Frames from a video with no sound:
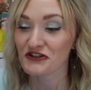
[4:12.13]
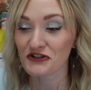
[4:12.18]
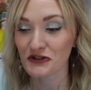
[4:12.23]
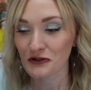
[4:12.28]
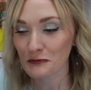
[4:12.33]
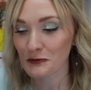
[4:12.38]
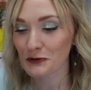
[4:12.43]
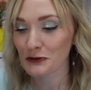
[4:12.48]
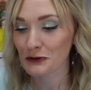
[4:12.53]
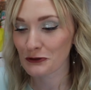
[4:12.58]

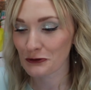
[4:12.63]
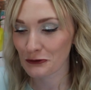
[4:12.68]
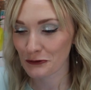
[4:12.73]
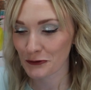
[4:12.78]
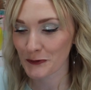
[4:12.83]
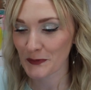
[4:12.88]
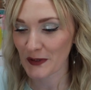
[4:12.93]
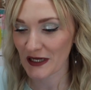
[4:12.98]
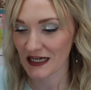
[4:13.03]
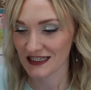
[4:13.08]
Super
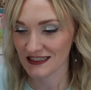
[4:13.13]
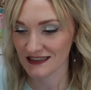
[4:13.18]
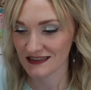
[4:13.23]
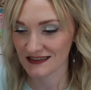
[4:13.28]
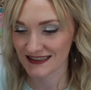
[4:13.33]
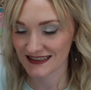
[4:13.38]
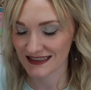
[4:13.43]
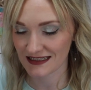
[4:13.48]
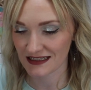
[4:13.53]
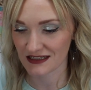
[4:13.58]
Goop
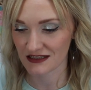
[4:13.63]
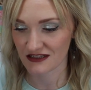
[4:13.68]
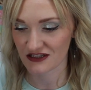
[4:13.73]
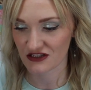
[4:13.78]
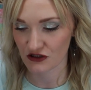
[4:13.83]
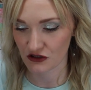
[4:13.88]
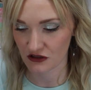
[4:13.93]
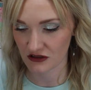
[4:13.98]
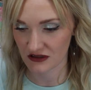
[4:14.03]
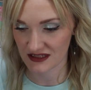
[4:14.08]
Unseen
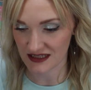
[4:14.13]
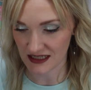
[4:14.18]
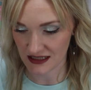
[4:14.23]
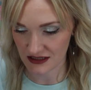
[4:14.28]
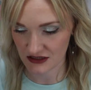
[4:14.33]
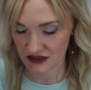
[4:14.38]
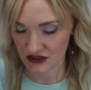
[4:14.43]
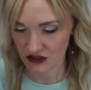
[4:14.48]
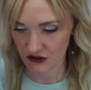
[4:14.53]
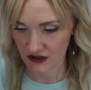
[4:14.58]

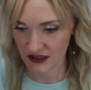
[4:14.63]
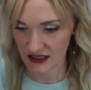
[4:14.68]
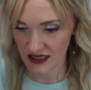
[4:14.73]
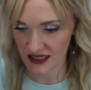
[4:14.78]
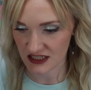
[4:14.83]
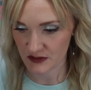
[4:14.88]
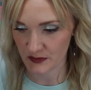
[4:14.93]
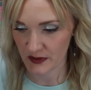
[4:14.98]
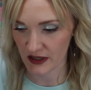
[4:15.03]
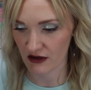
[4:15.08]
Sunscreen
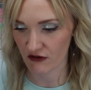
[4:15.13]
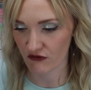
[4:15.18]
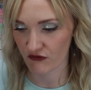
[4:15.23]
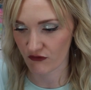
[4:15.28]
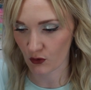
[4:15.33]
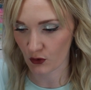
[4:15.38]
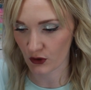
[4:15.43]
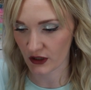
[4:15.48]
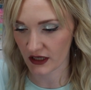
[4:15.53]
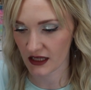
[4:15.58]
SPF
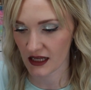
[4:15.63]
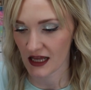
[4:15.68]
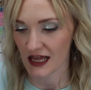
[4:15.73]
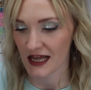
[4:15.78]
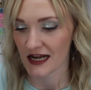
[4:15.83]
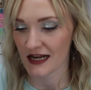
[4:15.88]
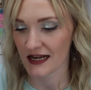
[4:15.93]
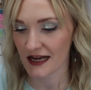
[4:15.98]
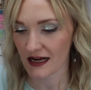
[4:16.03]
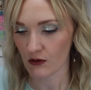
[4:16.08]
40.
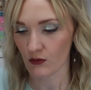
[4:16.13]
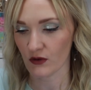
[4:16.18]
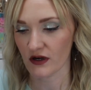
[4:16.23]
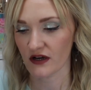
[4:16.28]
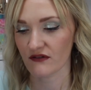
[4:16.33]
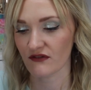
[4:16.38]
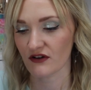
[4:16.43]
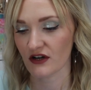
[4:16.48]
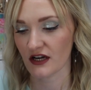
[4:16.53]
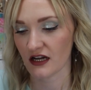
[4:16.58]
Now,
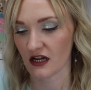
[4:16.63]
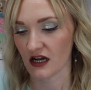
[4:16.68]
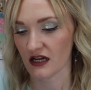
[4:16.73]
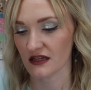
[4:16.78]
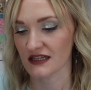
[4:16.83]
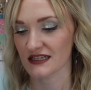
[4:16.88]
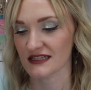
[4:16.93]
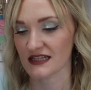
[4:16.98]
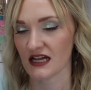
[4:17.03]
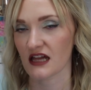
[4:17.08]
whenever I
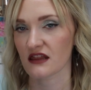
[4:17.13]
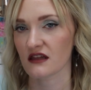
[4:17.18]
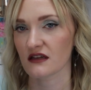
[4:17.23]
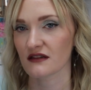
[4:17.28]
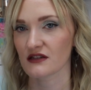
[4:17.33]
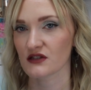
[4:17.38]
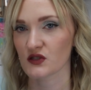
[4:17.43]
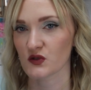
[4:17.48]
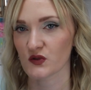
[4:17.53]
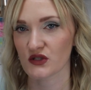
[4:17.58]
got this, I
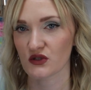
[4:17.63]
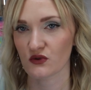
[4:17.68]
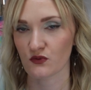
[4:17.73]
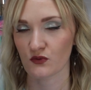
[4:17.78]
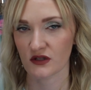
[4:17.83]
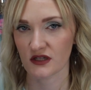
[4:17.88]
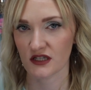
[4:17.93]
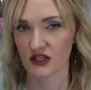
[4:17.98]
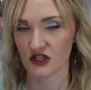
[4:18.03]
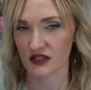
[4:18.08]
thought this was the
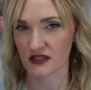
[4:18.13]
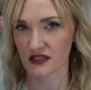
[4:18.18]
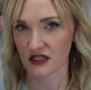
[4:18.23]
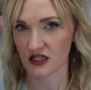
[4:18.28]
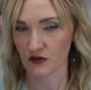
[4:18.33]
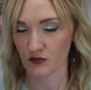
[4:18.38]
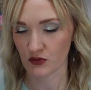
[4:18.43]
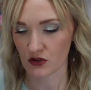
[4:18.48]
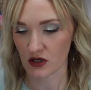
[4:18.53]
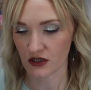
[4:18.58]
one that
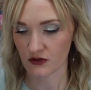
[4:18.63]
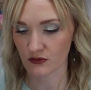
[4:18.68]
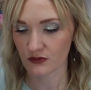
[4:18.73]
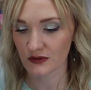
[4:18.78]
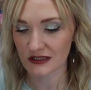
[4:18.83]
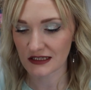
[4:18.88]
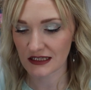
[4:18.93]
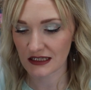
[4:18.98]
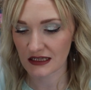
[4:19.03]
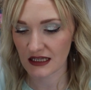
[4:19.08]
Jessica Braun
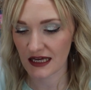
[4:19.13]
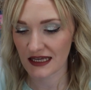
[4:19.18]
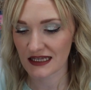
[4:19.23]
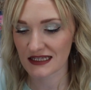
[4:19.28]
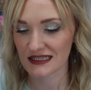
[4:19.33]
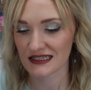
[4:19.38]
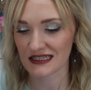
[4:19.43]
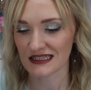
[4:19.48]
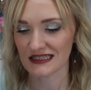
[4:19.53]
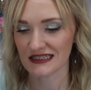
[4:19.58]
really
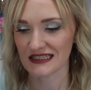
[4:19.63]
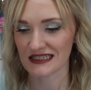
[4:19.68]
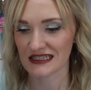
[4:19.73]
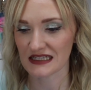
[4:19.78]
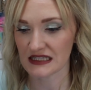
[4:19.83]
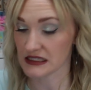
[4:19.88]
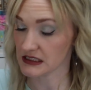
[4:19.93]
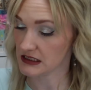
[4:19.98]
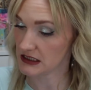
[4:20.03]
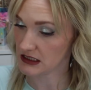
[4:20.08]
likes, and this
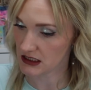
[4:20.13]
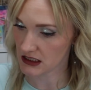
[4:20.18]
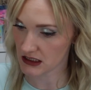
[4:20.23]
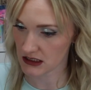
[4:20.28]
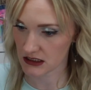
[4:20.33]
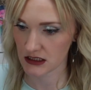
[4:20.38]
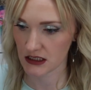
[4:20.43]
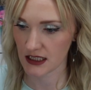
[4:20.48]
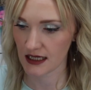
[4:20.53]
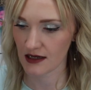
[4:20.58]
is
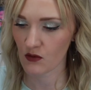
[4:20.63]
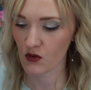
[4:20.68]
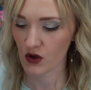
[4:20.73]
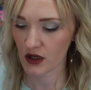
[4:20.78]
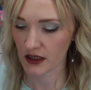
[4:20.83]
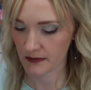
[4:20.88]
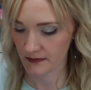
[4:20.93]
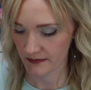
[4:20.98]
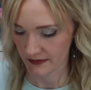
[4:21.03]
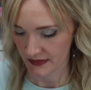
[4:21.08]
not that
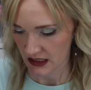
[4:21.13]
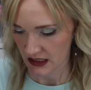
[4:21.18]
one.